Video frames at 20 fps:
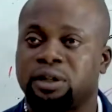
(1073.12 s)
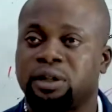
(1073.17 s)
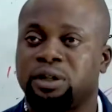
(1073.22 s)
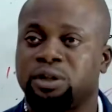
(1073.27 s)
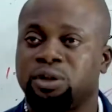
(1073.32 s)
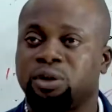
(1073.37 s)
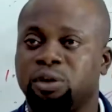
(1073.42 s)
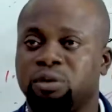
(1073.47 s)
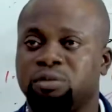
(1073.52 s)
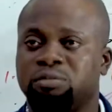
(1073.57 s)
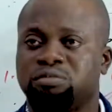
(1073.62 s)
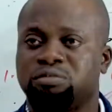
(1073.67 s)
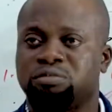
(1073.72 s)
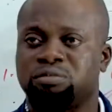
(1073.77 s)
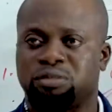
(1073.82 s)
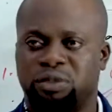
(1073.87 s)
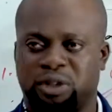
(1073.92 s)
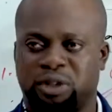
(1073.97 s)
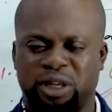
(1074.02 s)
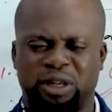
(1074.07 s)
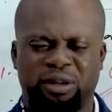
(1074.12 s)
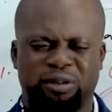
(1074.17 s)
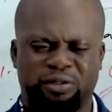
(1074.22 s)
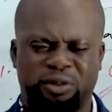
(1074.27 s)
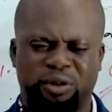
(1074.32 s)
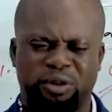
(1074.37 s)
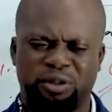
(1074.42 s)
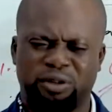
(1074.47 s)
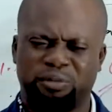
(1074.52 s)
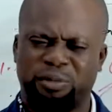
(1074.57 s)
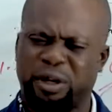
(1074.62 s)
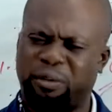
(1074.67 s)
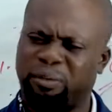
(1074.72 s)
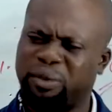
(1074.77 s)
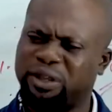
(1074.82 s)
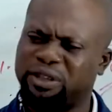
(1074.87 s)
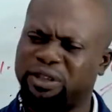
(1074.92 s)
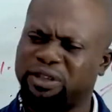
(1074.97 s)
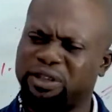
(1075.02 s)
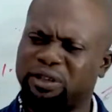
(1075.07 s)
So, then, of course,
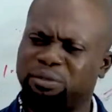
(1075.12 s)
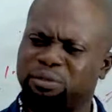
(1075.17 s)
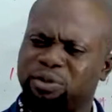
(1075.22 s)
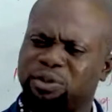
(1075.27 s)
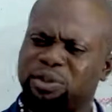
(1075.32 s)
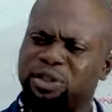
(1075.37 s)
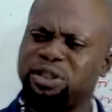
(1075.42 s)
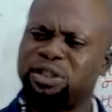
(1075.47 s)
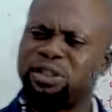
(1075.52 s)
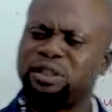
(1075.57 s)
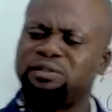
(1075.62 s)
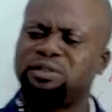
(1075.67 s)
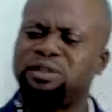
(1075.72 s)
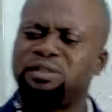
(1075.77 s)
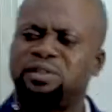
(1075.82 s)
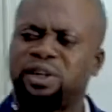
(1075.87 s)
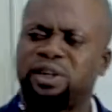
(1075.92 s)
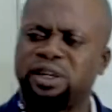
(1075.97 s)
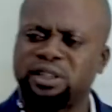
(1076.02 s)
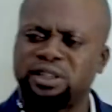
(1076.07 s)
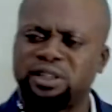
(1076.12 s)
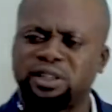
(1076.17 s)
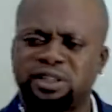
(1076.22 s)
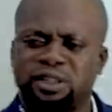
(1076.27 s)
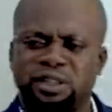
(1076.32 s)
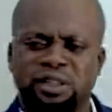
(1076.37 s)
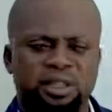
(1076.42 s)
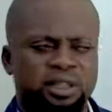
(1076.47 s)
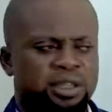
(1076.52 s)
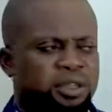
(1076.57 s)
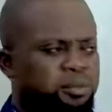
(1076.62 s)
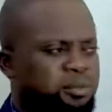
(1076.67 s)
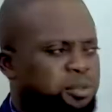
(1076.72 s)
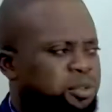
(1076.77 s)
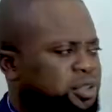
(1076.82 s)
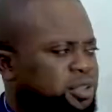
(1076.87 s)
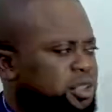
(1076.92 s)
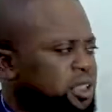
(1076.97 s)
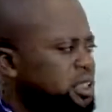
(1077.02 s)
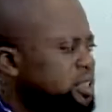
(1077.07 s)
bypassing protective devices,
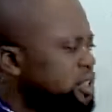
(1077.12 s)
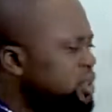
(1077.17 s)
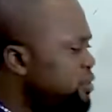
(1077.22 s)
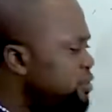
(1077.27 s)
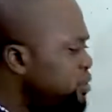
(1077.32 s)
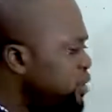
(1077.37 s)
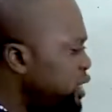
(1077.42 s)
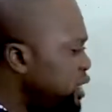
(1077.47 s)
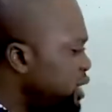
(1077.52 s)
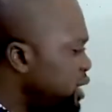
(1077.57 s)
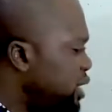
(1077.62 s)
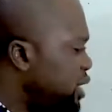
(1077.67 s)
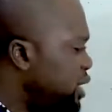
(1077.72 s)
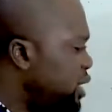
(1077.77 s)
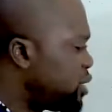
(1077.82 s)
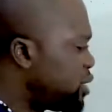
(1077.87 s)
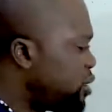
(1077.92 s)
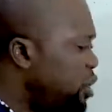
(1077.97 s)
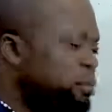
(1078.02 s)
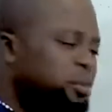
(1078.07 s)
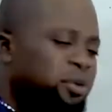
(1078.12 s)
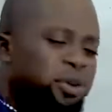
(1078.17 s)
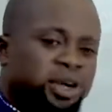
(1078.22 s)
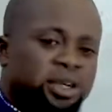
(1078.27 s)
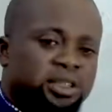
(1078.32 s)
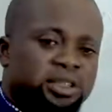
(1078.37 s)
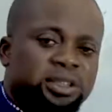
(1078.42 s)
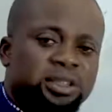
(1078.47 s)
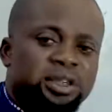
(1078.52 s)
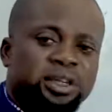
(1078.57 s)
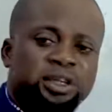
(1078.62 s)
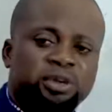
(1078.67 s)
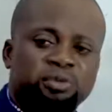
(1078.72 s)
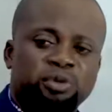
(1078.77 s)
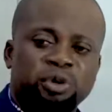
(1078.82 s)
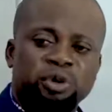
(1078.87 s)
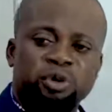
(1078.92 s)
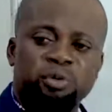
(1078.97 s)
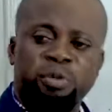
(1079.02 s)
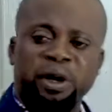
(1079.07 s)
protective components.
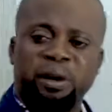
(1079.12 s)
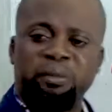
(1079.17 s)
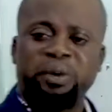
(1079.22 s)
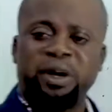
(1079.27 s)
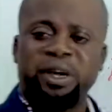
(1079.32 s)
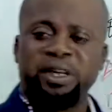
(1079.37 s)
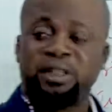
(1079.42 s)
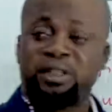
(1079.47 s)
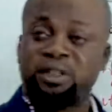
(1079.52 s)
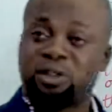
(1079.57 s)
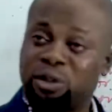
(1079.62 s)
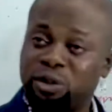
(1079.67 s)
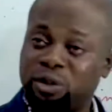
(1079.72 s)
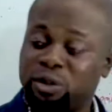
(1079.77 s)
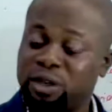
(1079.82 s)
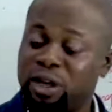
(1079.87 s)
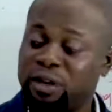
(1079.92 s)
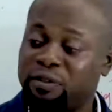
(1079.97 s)
When you bypass, it's another